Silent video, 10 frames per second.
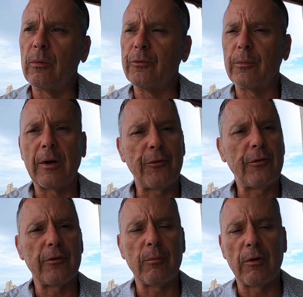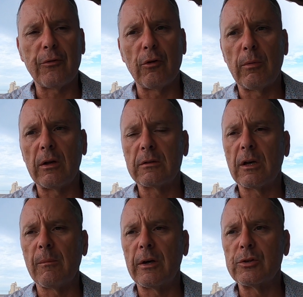It was about six months old by the
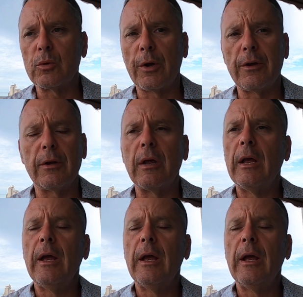time I joined it.